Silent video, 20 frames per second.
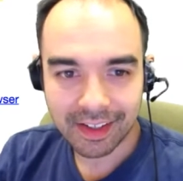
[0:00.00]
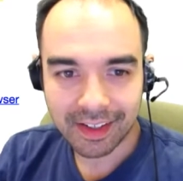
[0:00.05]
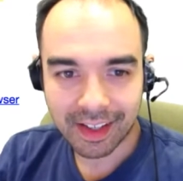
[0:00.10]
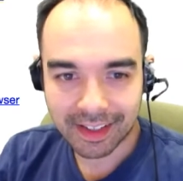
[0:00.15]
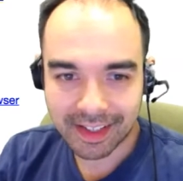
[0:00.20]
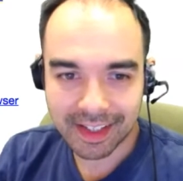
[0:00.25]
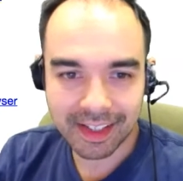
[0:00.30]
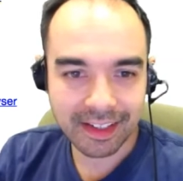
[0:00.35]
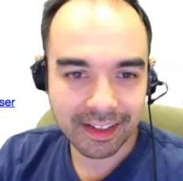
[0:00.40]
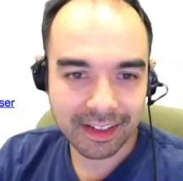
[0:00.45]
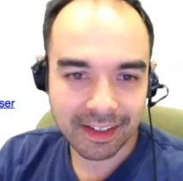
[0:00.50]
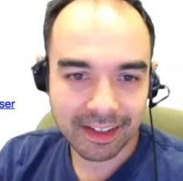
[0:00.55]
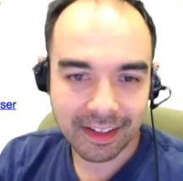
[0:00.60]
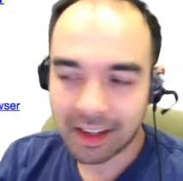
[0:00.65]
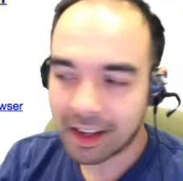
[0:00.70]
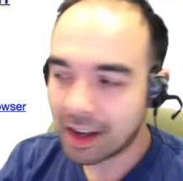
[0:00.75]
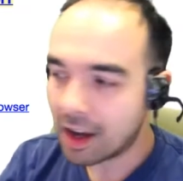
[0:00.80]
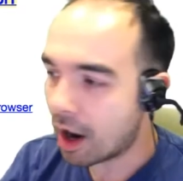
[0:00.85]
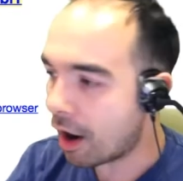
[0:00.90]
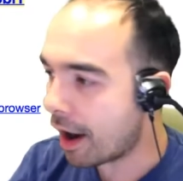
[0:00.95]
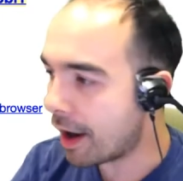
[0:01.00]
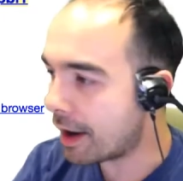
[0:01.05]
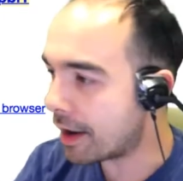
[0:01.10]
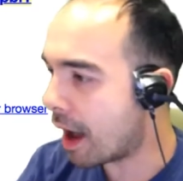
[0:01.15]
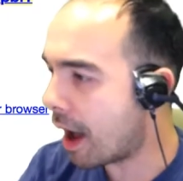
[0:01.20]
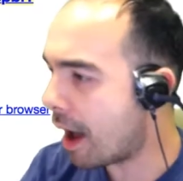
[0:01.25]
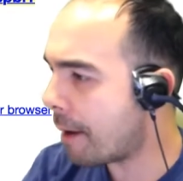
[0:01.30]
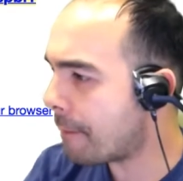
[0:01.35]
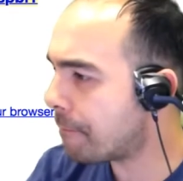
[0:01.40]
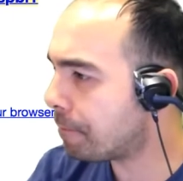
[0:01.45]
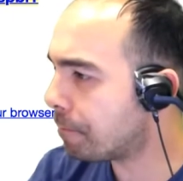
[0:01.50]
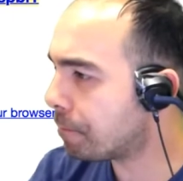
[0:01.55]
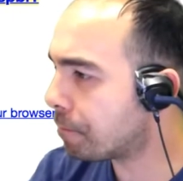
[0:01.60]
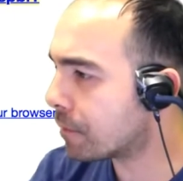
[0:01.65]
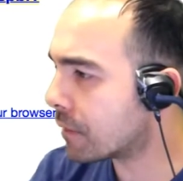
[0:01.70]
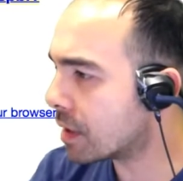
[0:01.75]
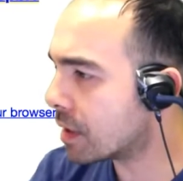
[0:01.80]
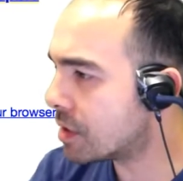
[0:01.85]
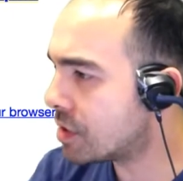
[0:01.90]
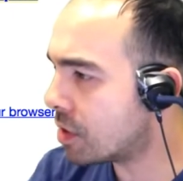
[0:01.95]
That's it. All right,
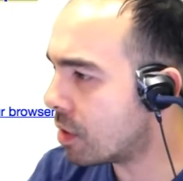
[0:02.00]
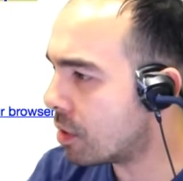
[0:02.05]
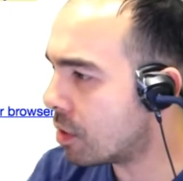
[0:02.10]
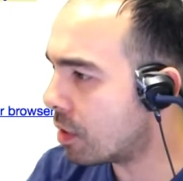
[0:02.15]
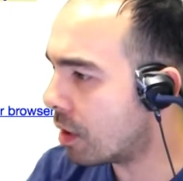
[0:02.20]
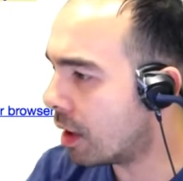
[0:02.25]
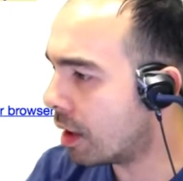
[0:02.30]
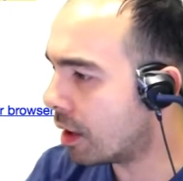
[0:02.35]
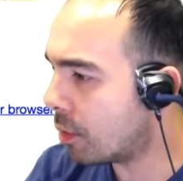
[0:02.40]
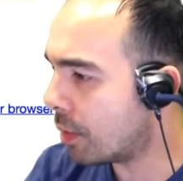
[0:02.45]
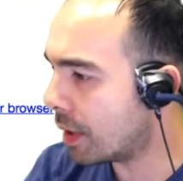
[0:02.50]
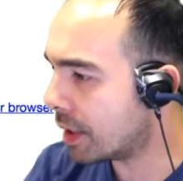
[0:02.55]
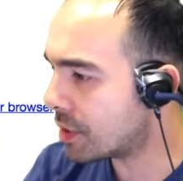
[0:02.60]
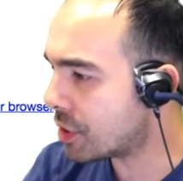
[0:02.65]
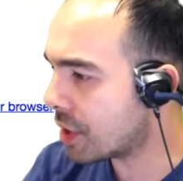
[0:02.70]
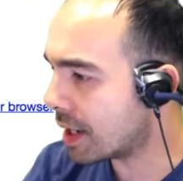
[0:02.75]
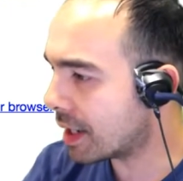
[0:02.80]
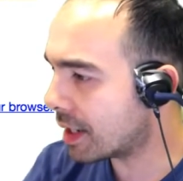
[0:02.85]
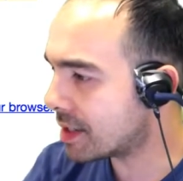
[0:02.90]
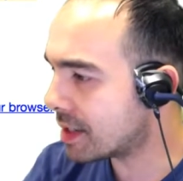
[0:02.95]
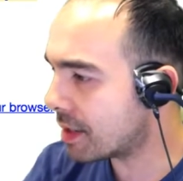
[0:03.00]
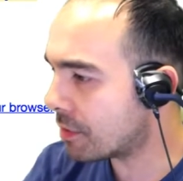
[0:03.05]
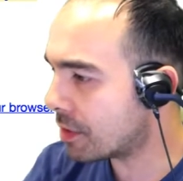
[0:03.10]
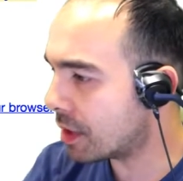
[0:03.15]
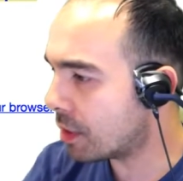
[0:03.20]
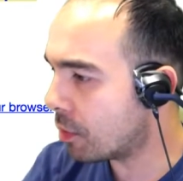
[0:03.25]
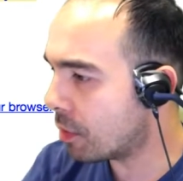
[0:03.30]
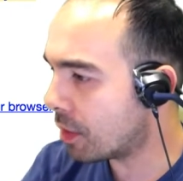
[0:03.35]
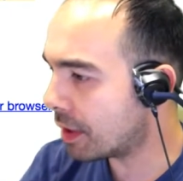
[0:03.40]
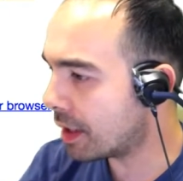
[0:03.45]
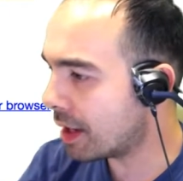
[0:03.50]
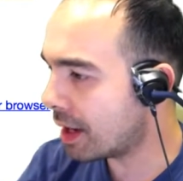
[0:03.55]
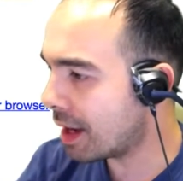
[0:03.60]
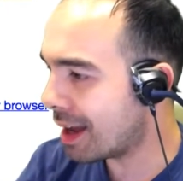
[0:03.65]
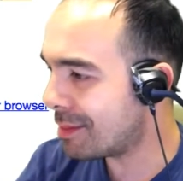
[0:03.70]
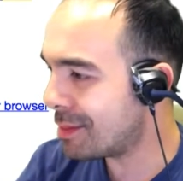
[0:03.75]
so a quick check, is everything working?